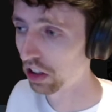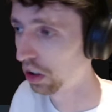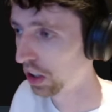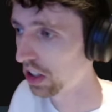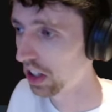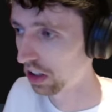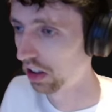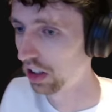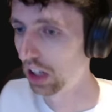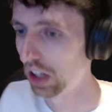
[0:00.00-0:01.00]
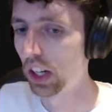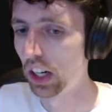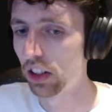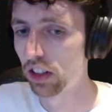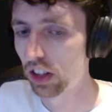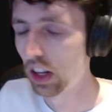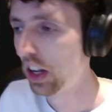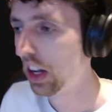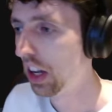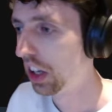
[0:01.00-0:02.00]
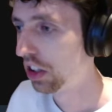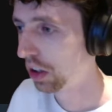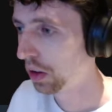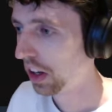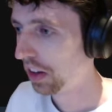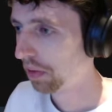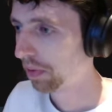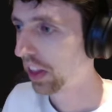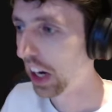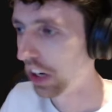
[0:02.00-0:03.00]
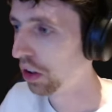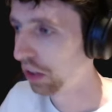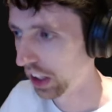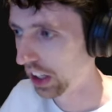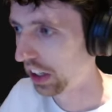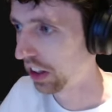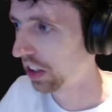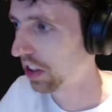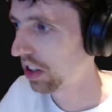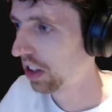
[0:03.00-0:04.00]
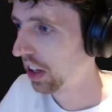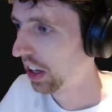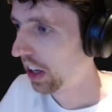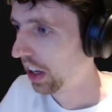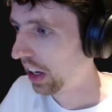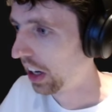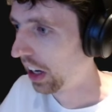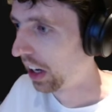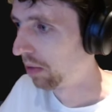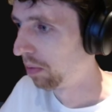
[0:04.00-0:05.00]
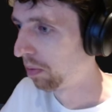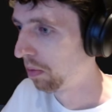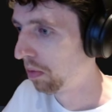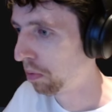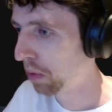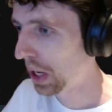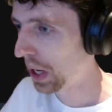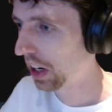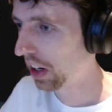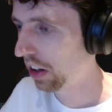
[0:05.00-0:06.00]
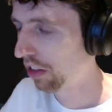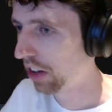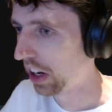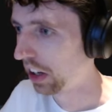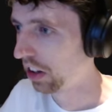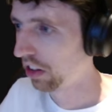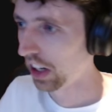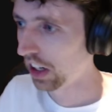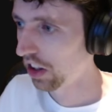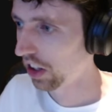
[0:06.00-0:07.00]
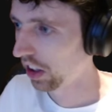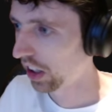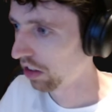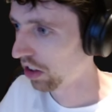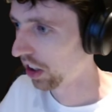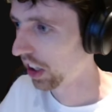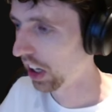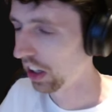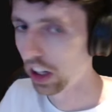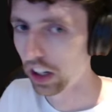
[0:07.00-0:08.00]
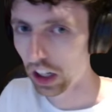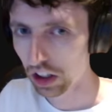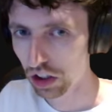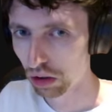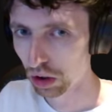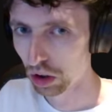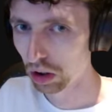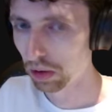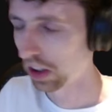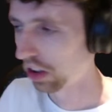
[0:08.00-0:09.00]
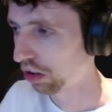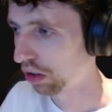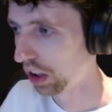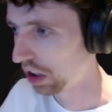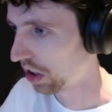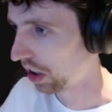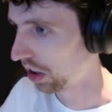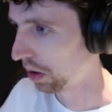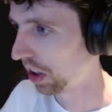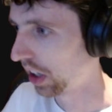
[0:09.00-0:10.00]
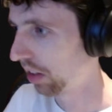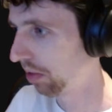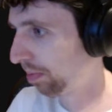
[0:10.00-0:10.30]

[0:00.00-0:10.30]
to coexist on the same class. So I do really like this. Big fan of anything that gives Arcane an actual role because it's really struggled with that.